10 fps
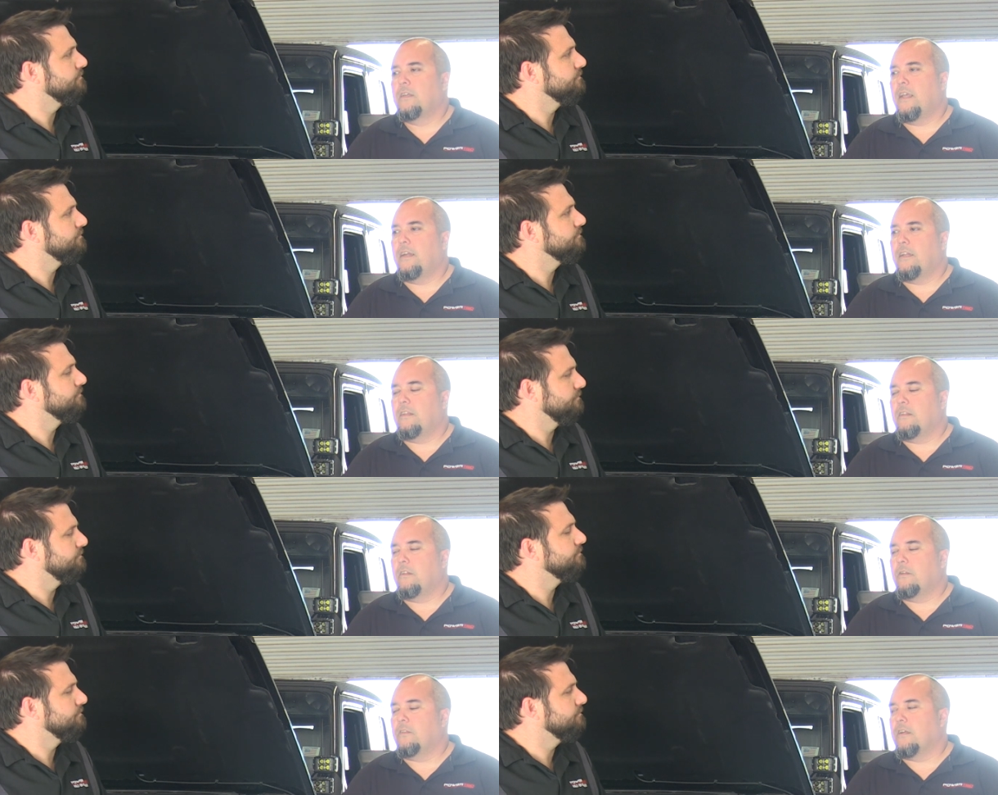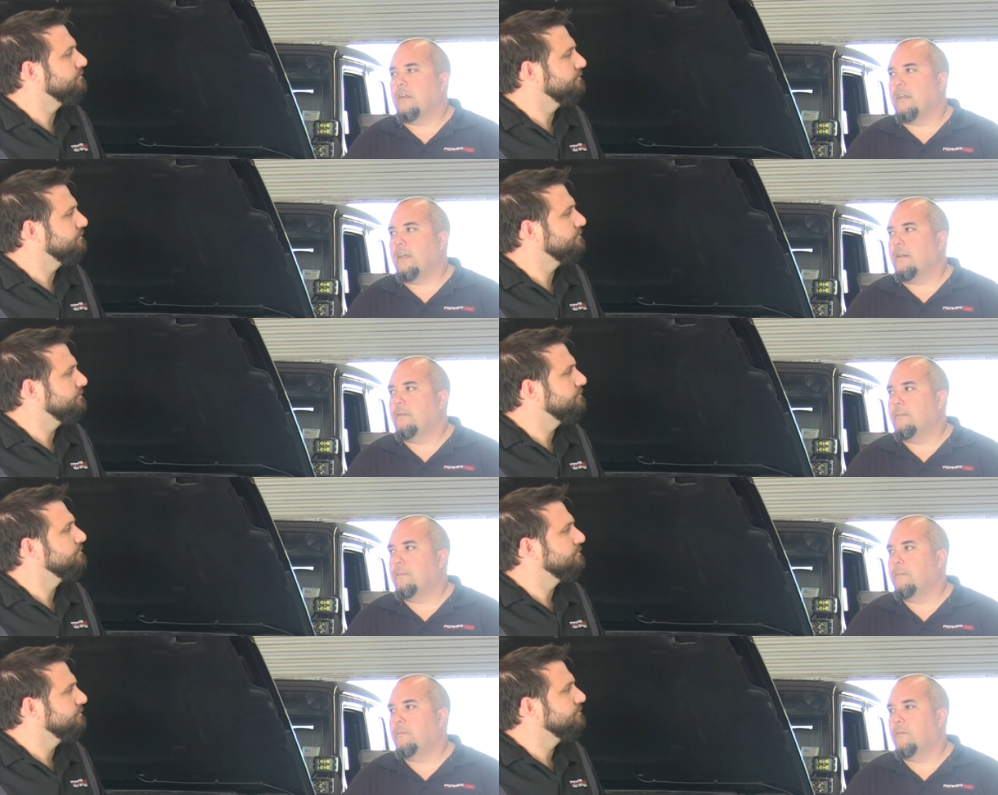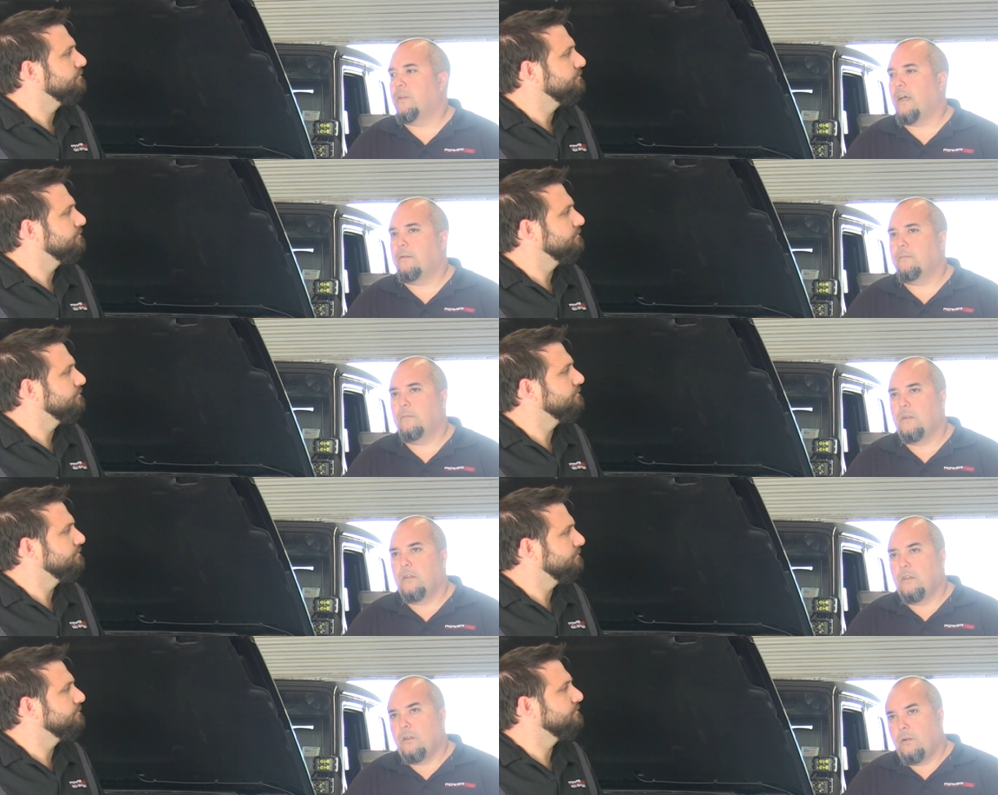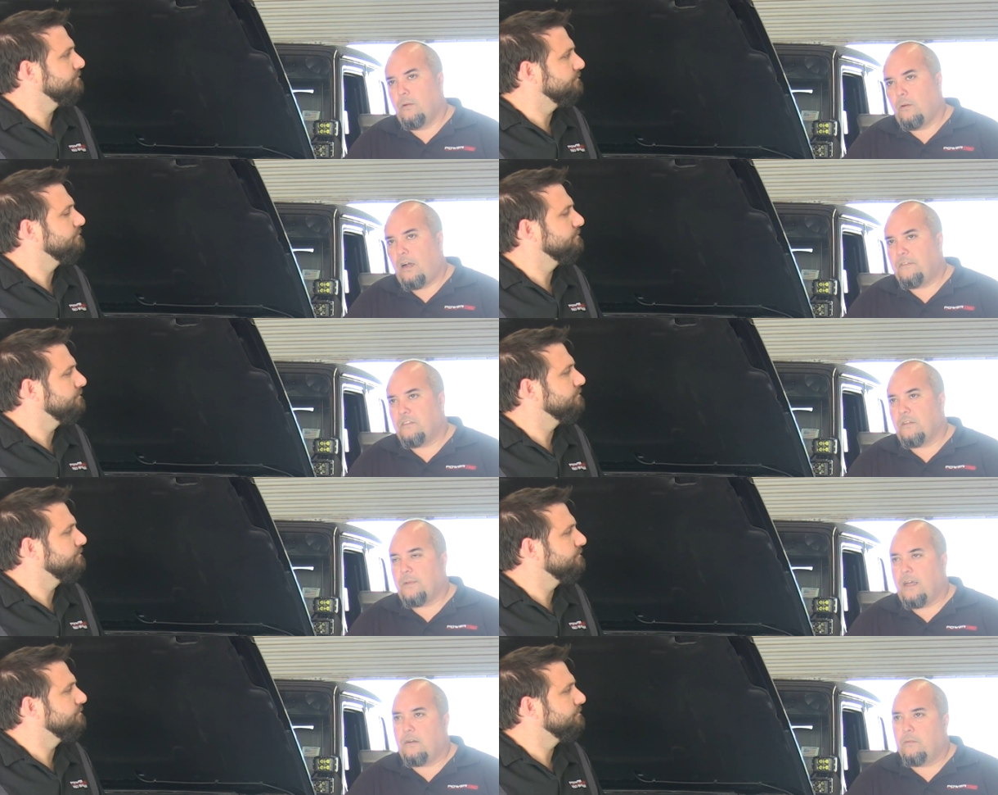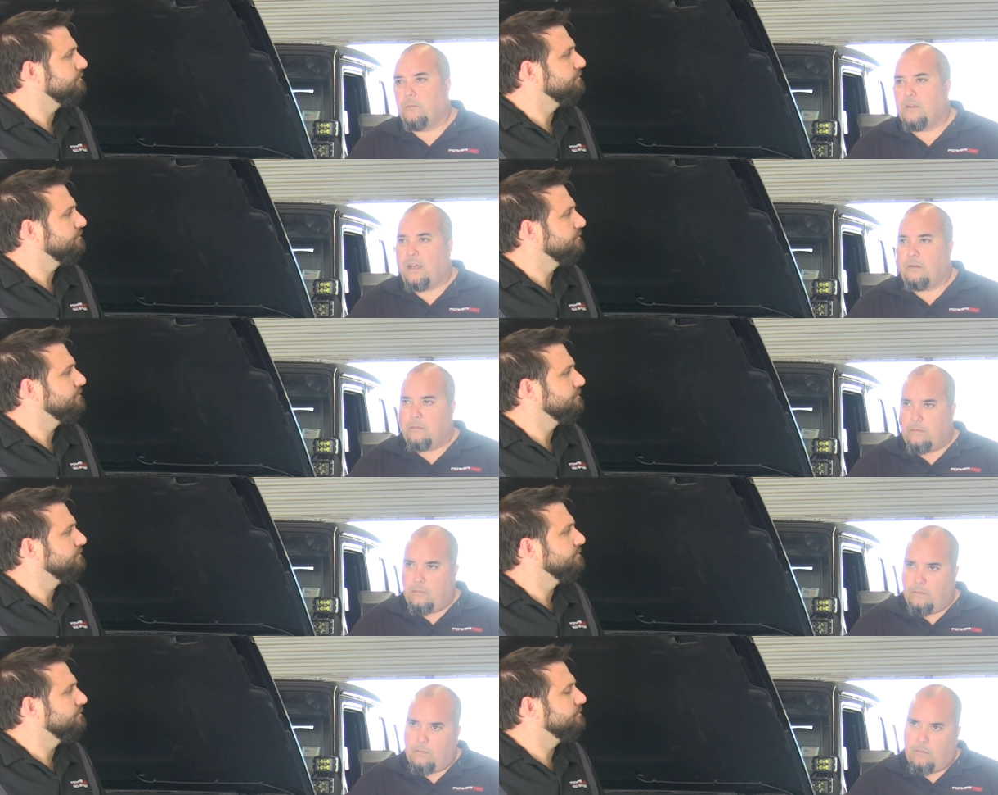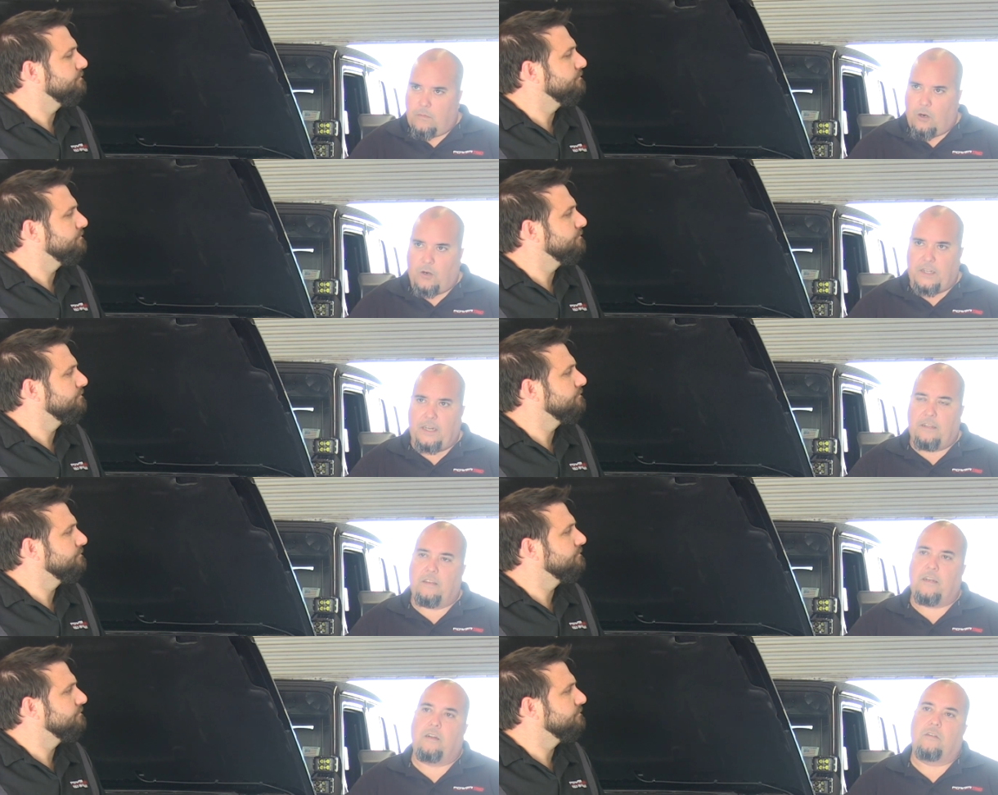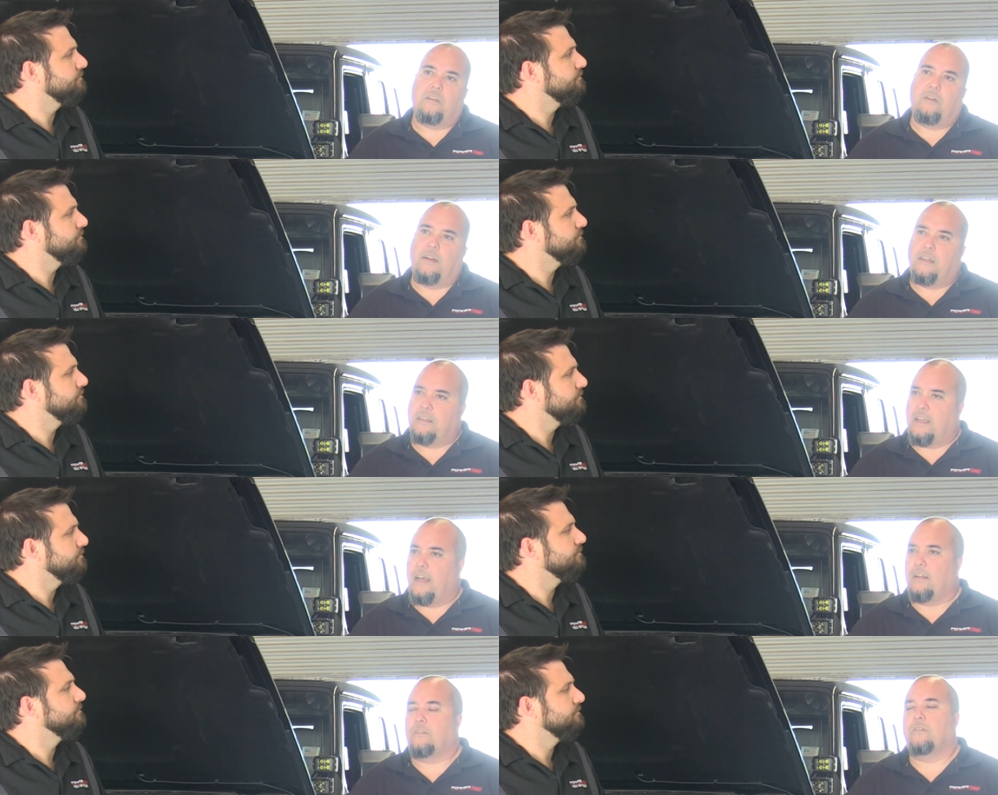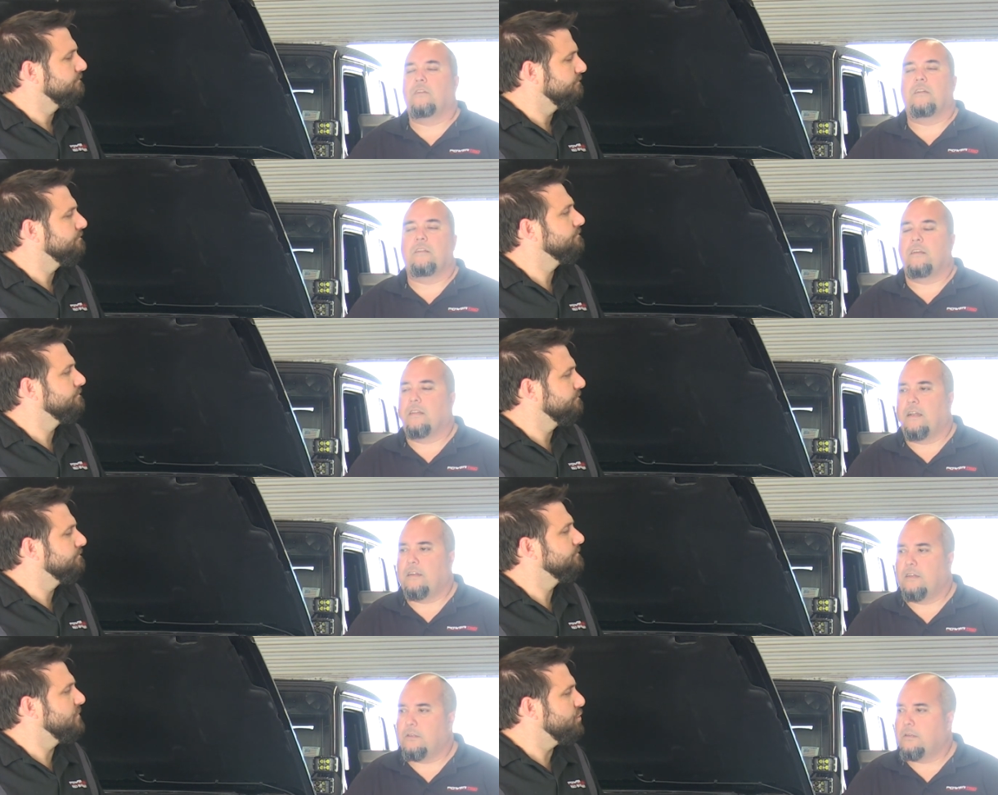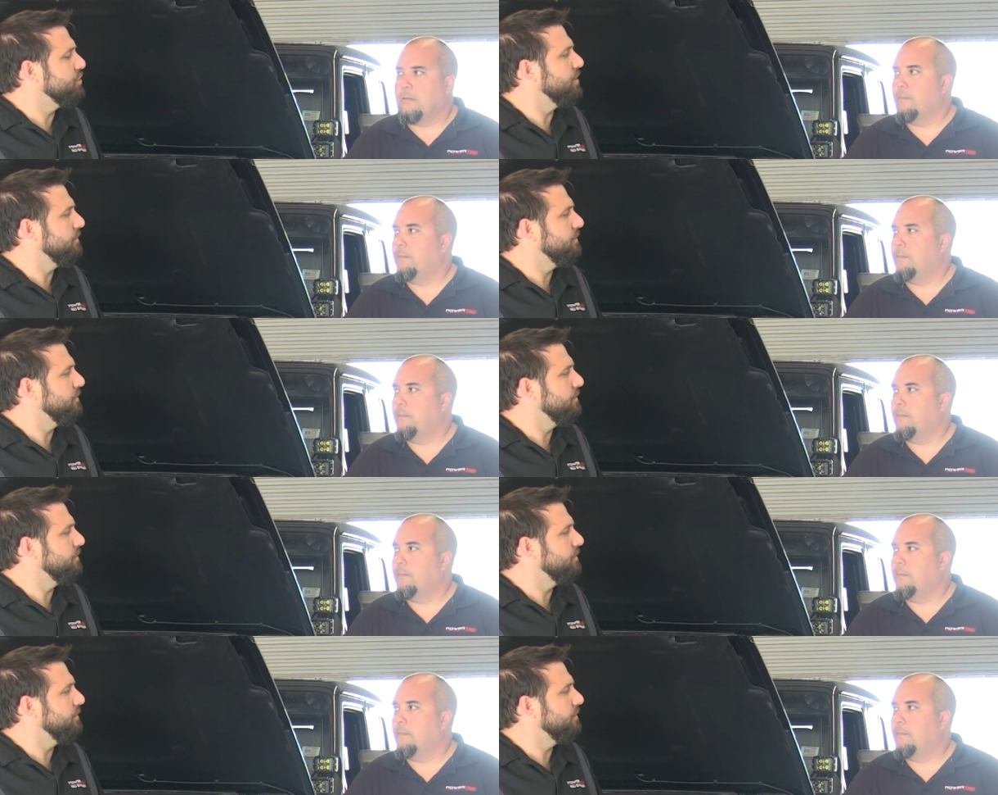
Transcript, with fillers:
Speaker 1: gain any little thing I can without obviously without without hurting anything or degrading any cats or anything of that nature.